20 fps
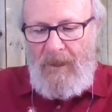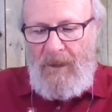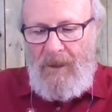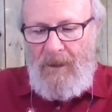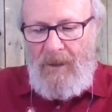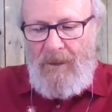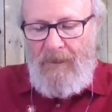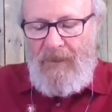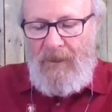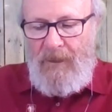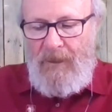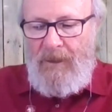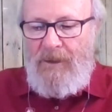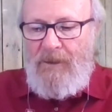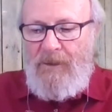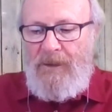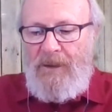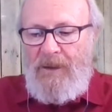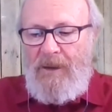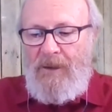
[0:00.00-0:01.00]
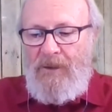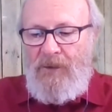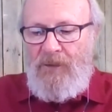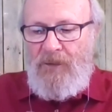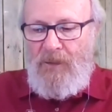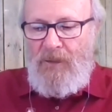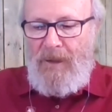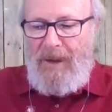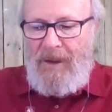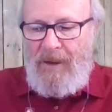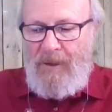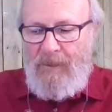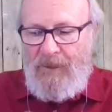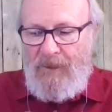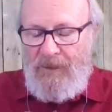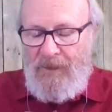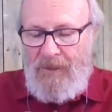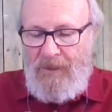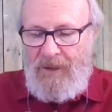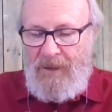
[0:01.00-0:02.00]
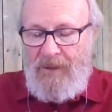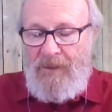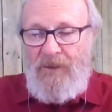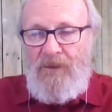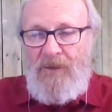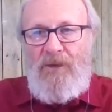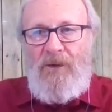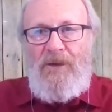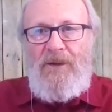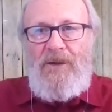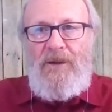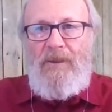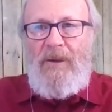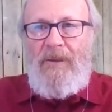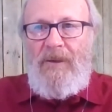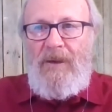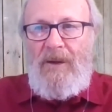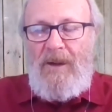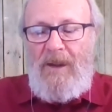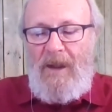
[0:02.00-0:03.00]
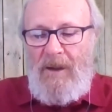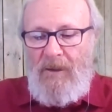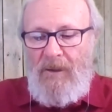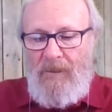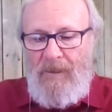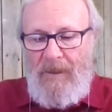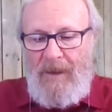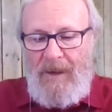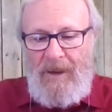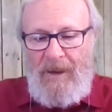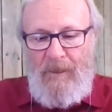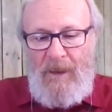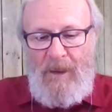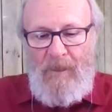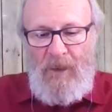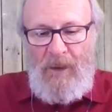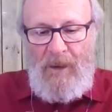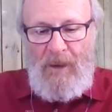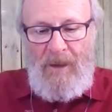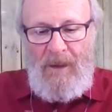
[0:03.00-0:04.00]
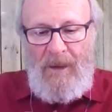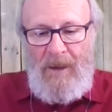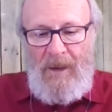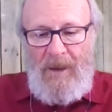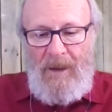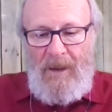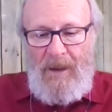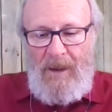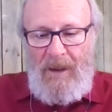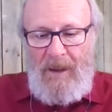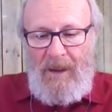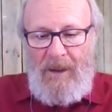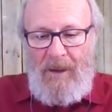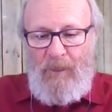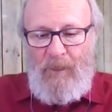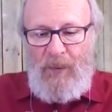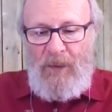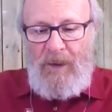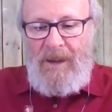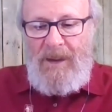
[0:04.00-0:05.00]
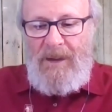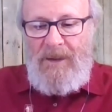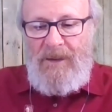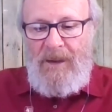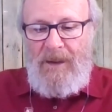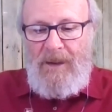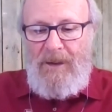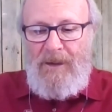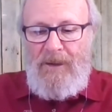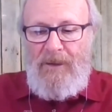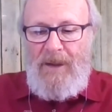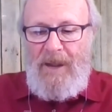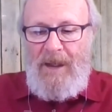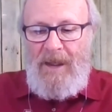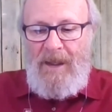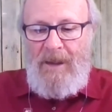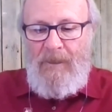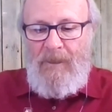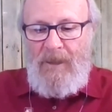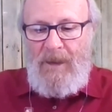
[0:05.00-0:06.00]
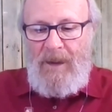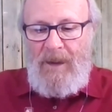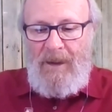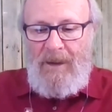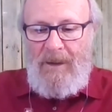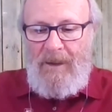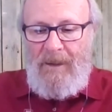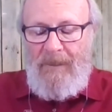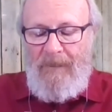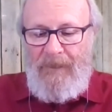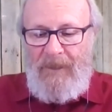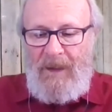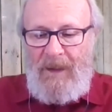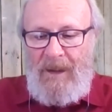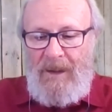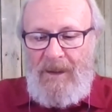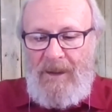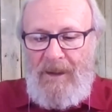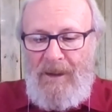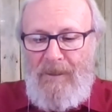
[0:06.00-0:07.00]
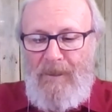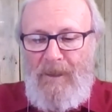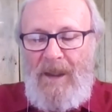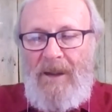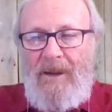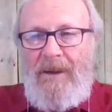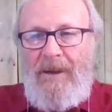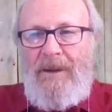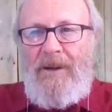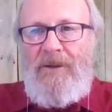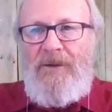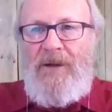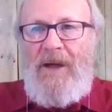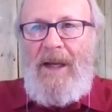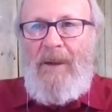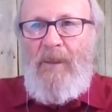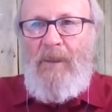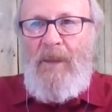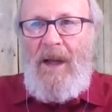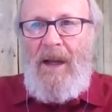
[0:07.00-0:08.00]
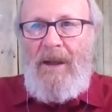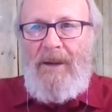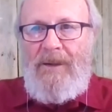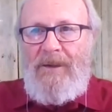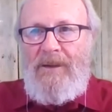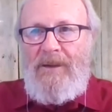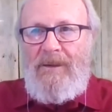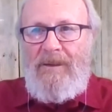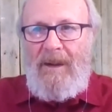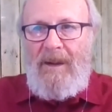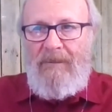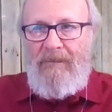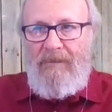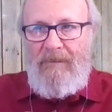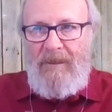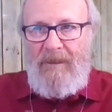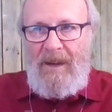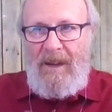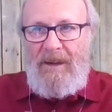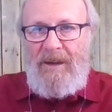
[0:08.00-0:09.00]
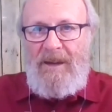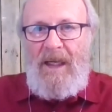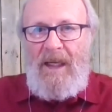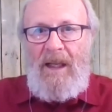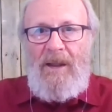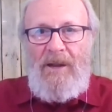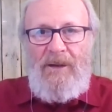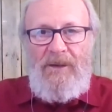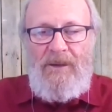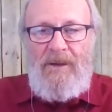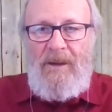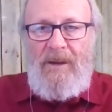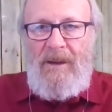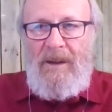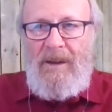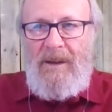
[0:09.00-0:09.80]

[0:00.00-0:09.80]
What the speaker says: if you're interested in joining the Research Consortium, if you're not already a member, please enter your name and email in the chat box and tell us.